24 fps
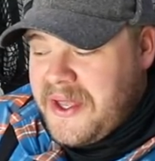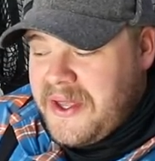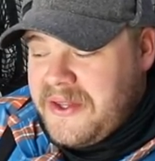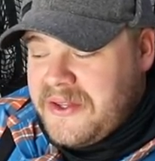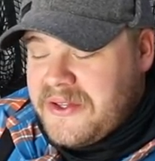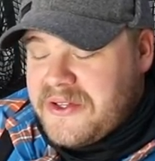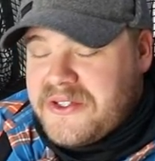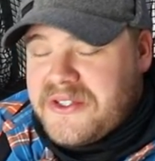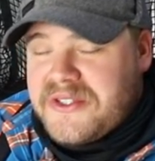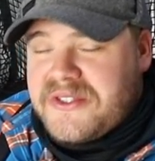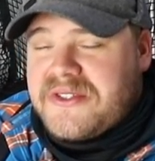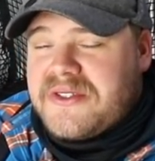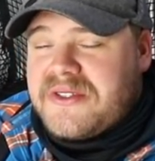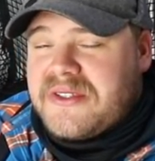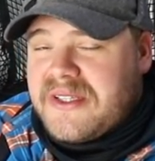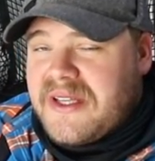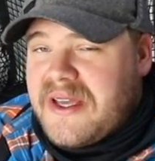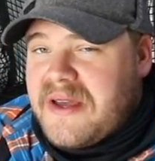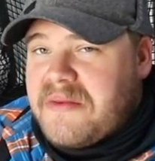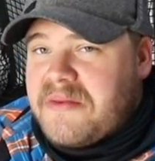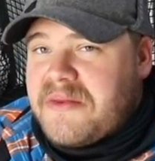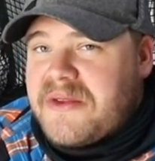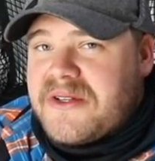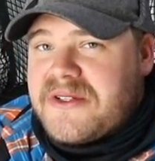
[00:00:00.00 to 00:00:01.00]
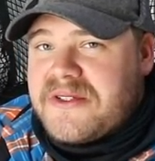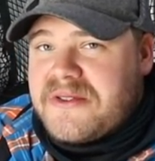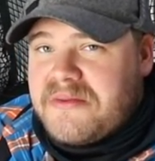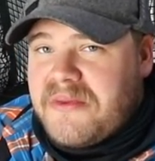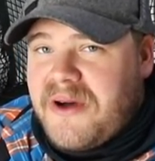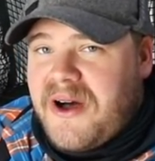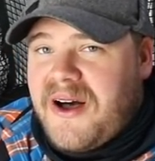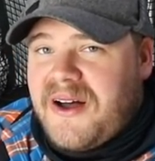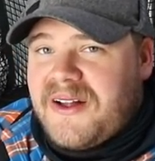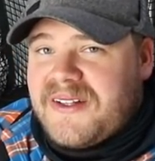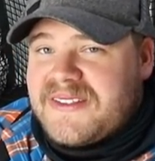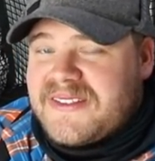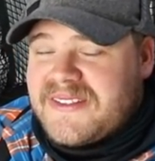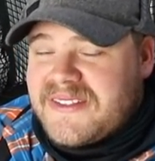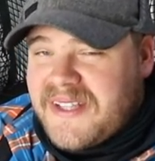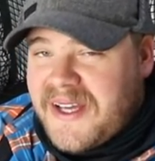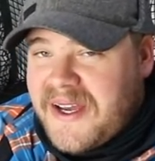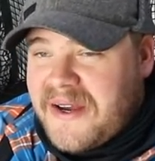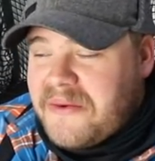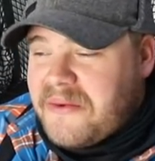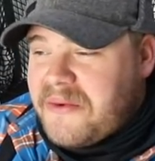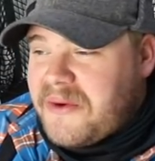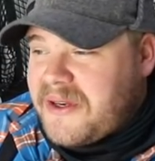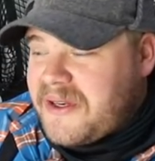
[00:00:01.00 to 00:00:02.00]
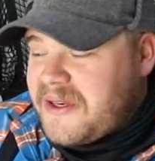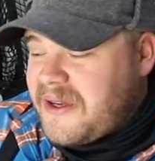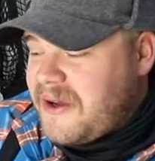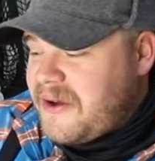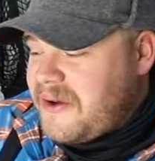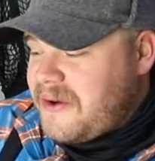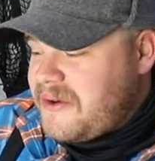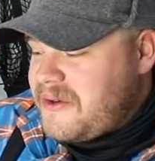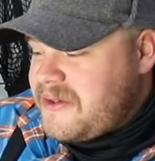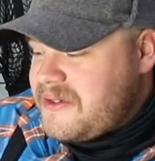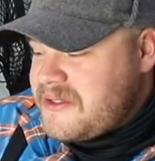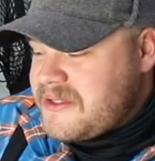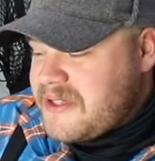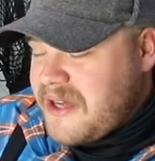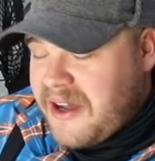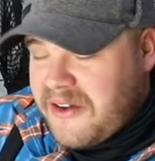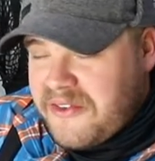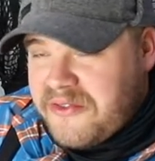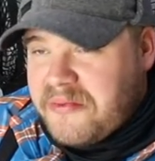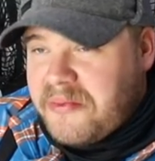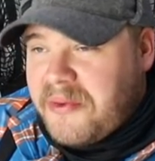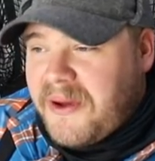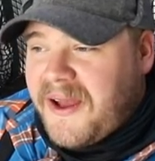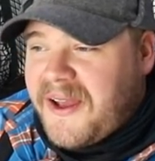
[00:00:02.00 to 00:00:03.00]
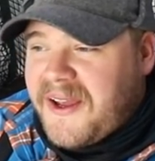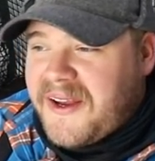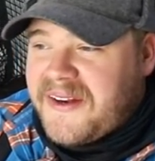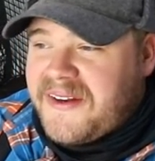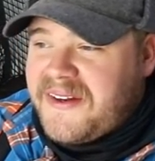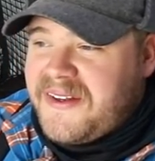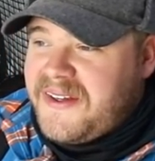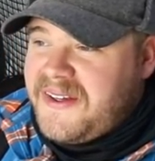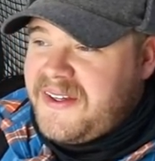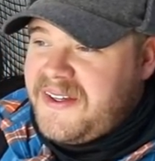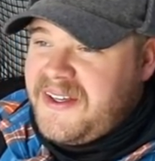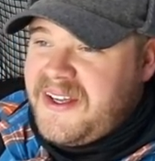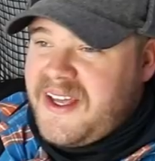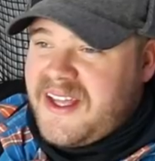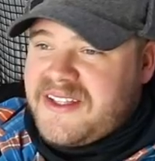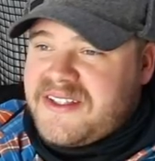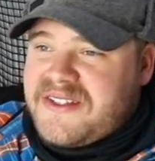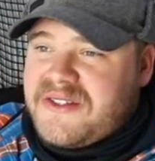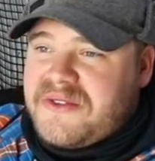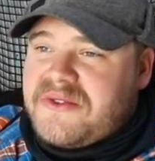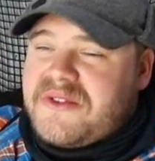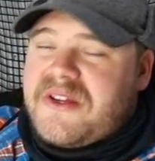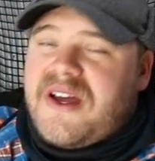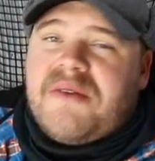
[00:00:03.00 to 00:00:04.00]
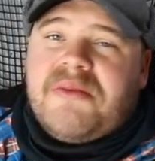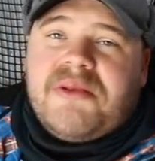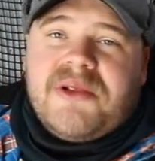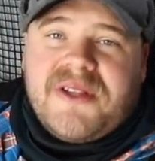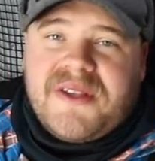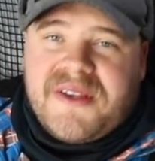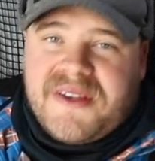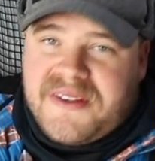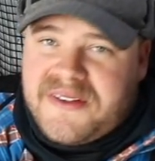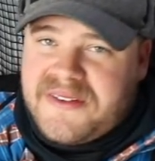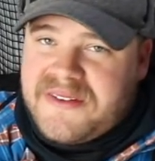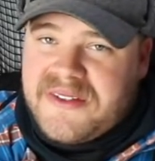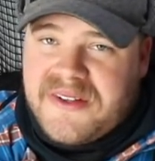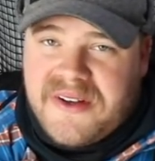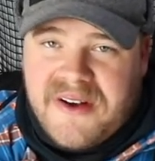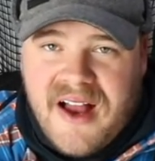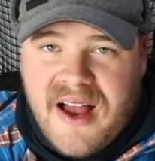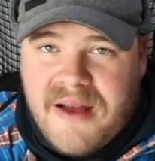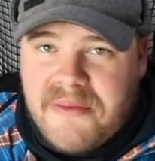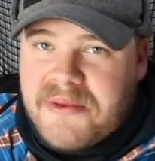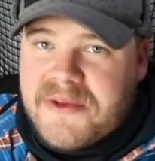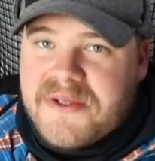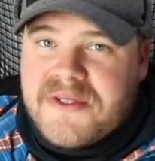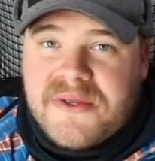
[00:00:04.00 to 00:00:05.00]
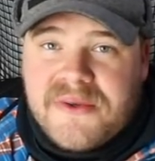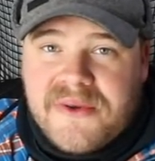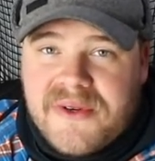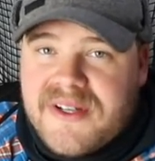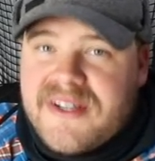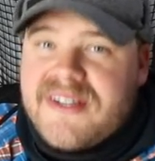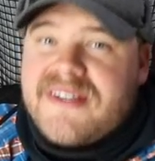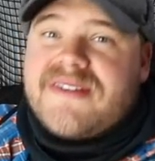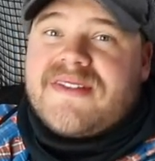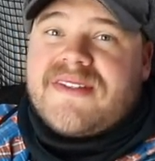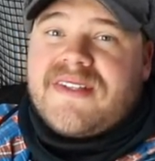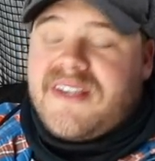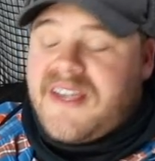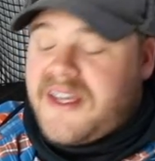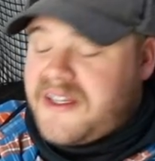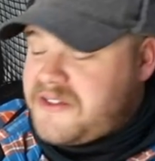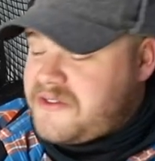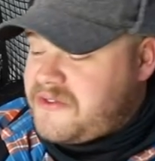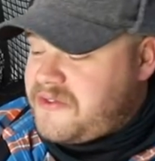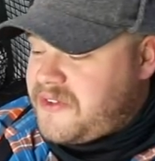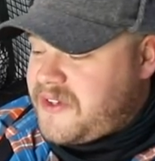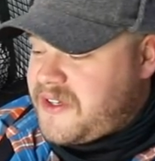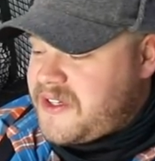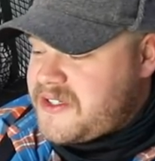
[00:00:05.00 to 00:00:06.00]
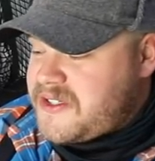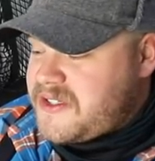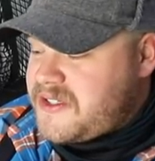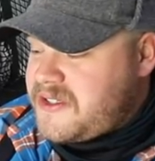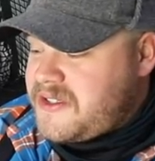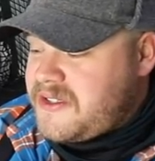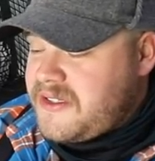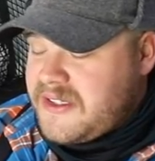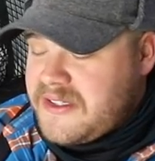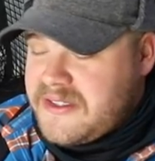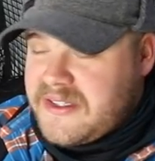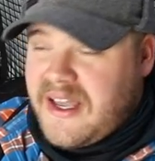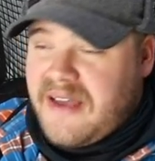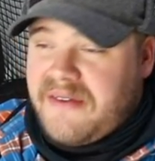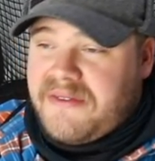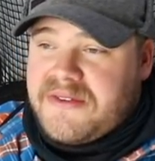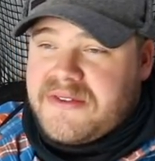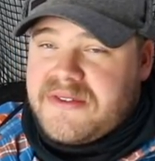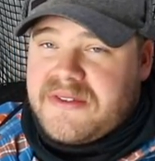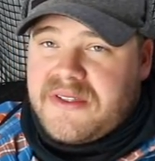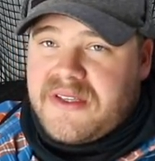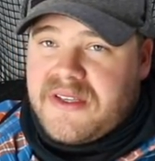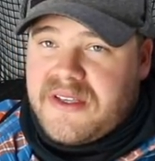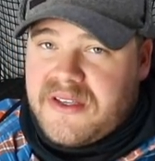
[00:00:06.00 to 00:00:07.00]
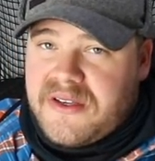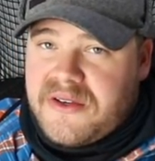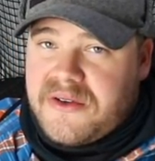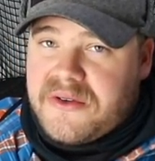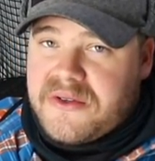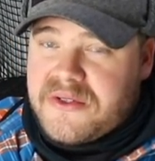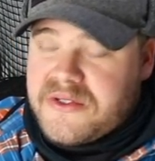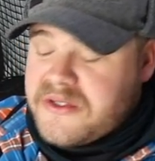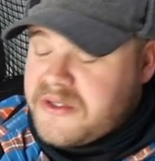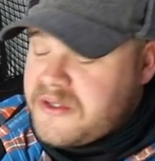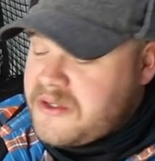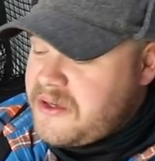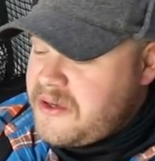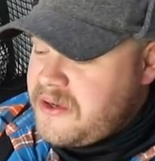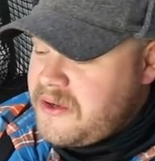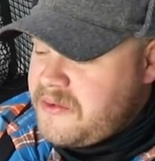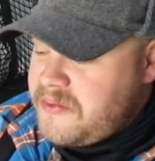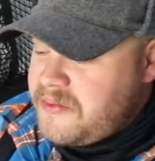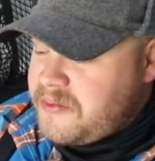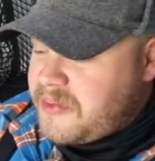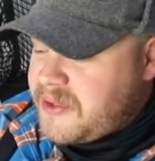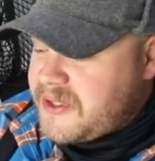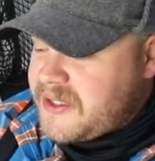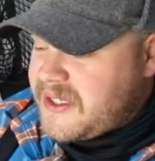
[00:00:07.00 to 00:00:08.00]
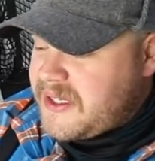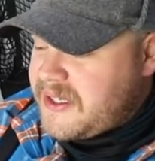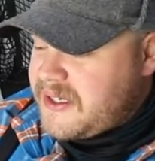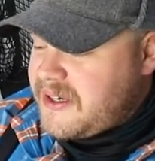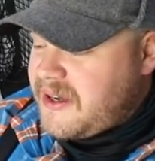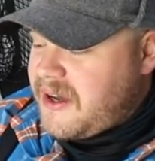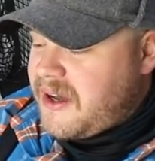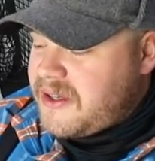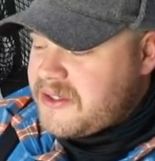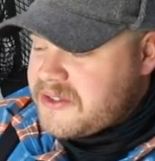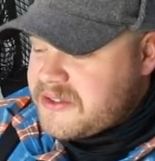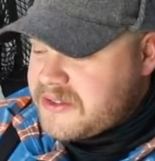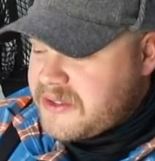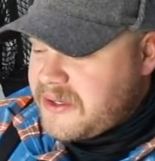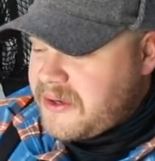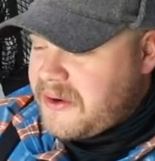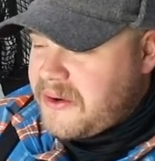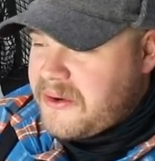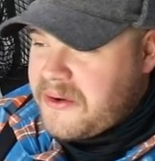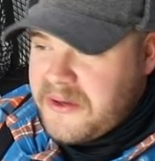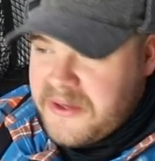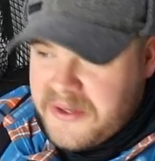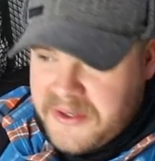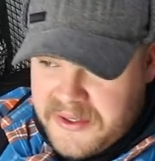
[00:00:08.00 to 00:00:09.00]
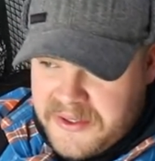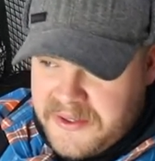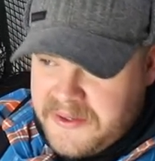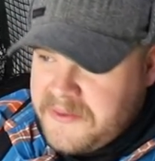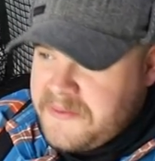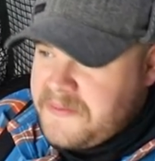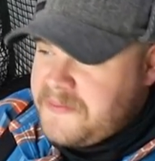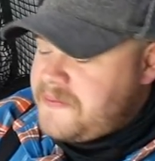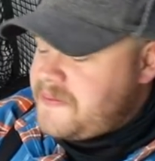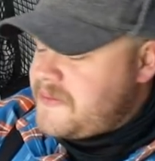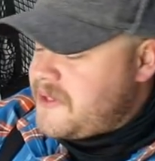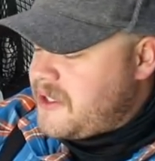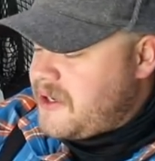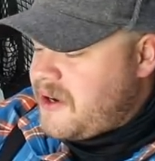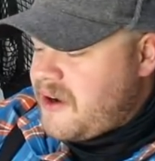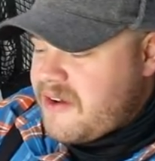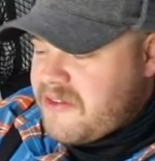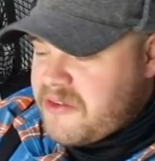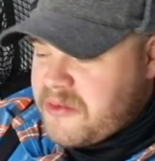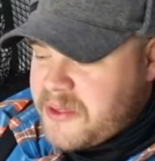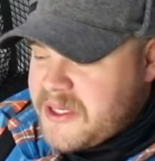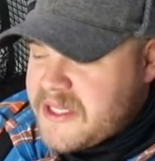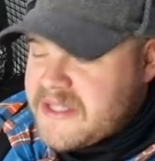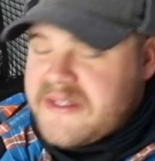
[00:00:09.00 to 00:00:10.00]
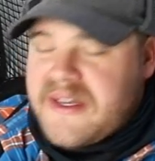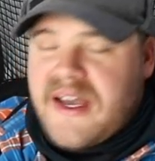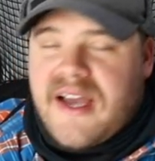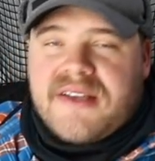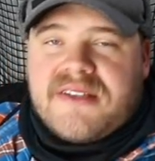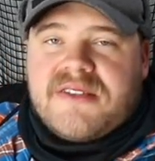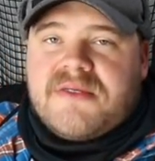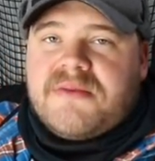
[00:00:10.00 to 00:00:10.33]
they're just slim, they're small, it's a tight window, tough bite, and so doubling your opportunities to catch fish is obviously huge. But then also, you know, everybody talks